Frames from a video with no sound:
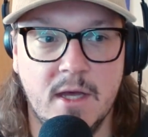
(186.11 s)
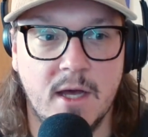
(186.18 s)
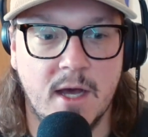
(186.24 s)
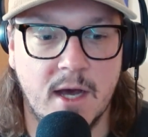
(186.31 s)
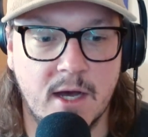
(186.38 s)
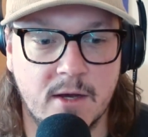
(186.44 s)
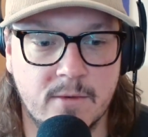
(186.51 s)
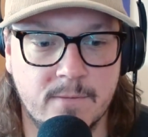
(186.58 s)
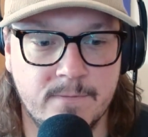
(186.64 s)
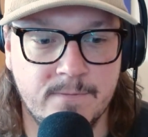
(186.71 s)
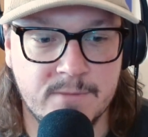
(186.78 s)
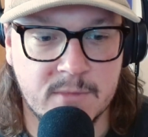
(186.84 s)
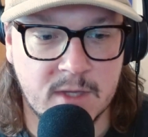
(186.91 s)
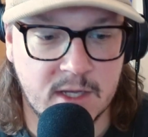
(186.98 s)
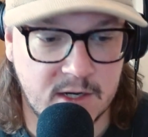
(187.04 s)

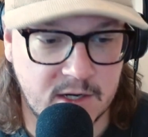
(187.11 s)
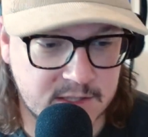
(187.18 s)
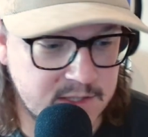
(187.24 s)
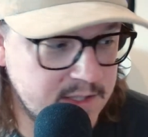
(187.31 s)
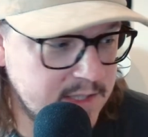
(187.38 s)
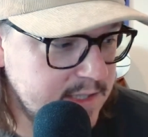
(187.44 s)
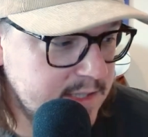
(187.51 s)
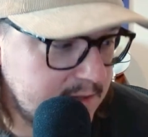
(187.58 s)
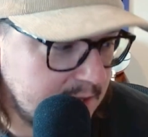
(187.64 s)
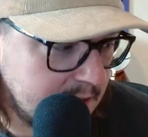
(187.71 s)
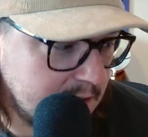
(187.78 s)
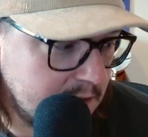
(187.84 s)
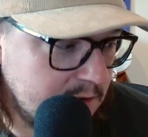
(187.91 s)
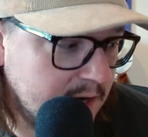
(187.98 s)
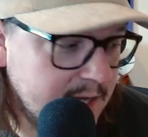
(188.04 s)
I'd also like to
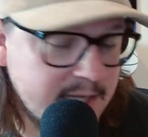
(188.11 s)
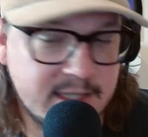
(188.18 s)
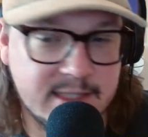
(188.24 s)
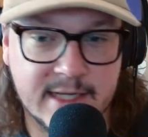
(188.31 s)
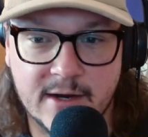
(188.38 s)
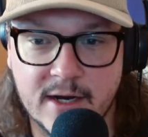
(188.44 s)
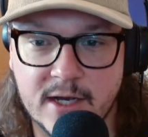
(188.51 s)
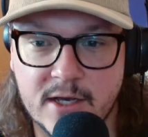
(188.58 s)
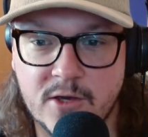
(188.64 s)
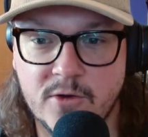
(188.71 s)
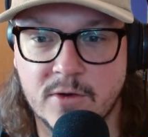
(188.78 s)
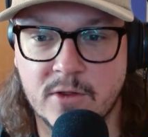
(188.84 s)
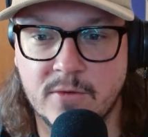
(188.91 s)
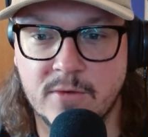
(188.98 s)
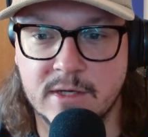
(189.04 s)
thank Greg and Derek, who
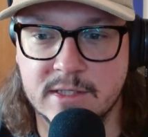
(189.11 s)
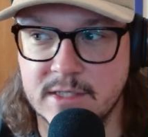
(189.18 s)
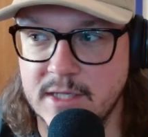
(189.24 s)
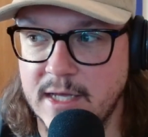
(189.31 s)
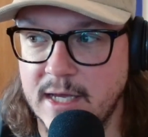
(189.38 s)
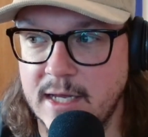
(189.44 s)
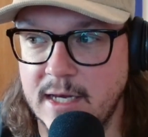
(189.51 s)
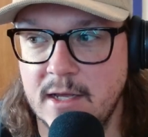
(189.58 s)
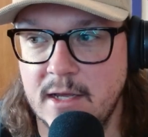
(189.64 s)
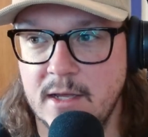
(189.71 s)
are the ones that